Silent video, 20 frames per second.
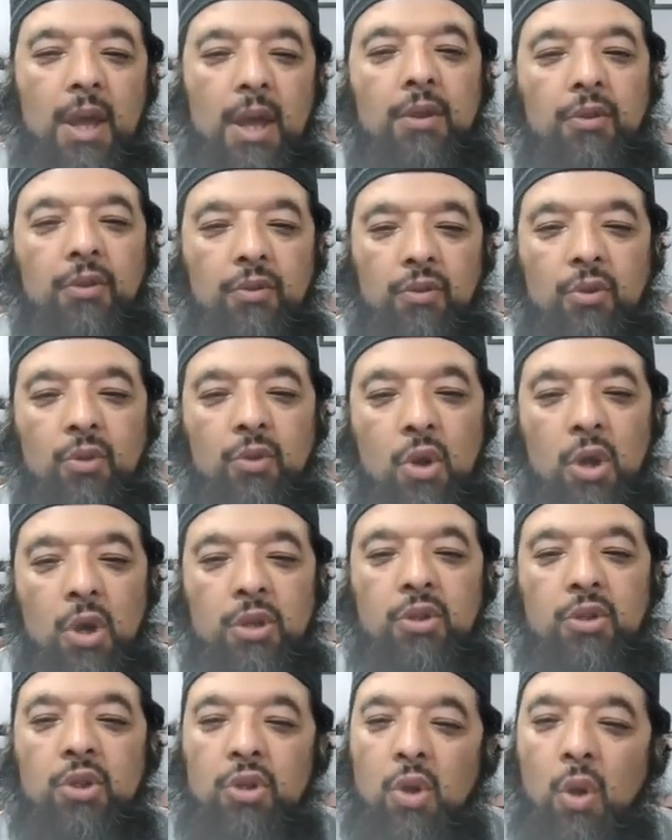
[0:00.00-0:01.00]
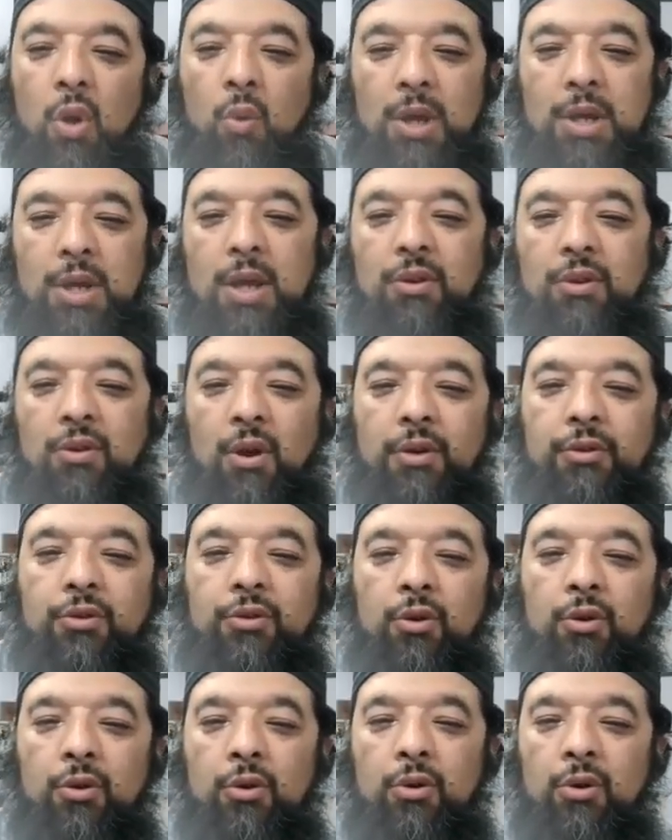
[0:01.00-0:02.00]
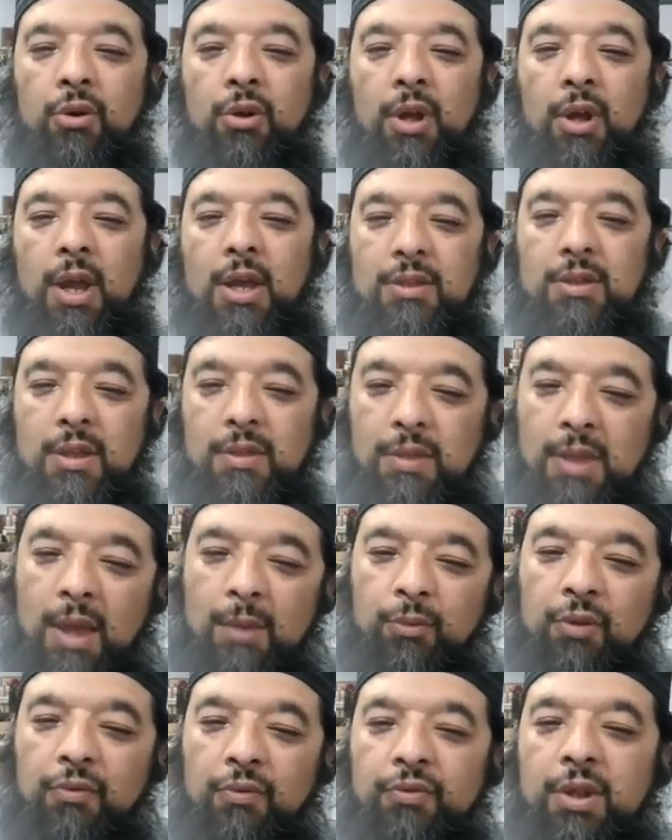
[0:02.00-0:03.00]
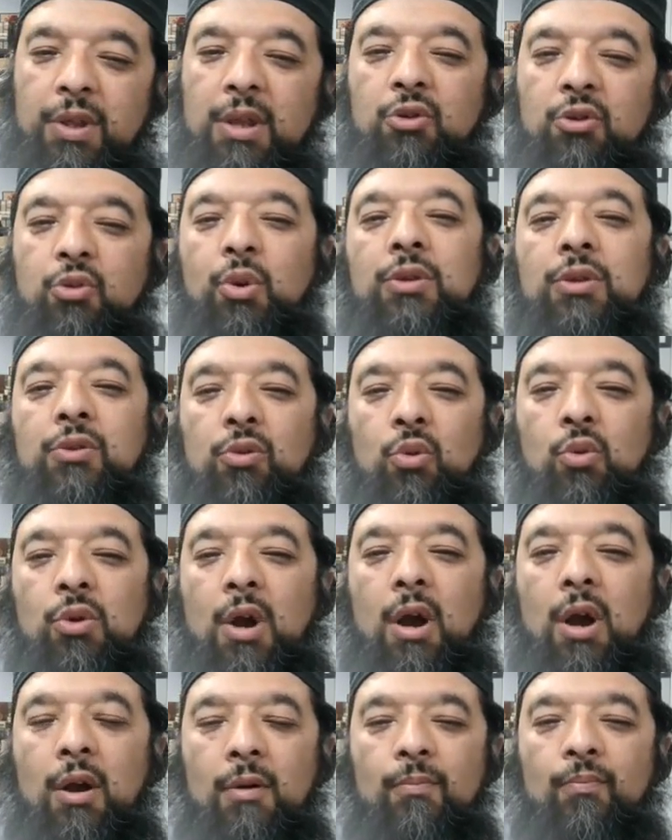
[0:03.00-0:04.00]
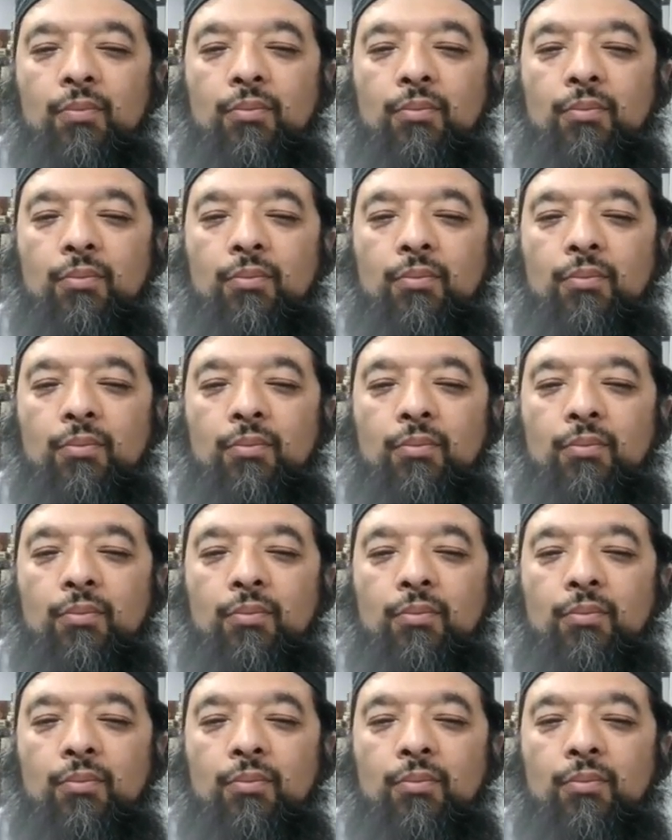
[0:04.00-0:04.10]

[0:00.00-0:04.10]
is good to know what is also in the themes of the twin surah,